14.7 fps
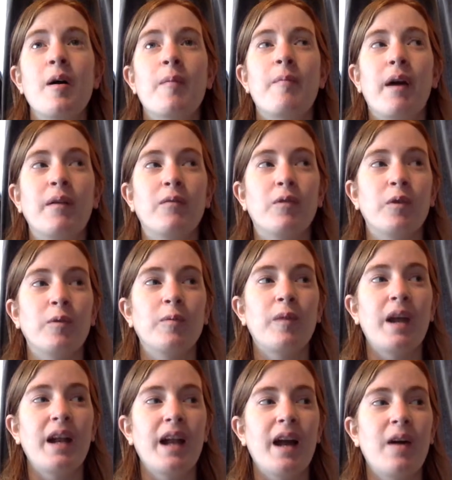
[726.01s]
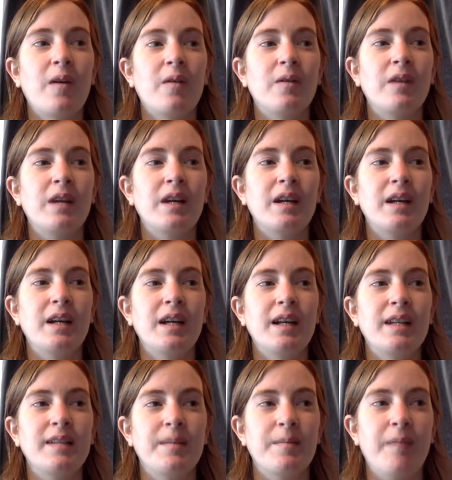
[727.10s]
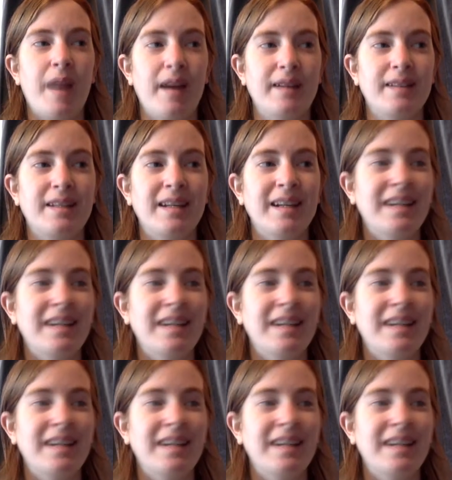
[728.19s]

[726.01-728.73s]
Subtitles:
My room right now is a mess.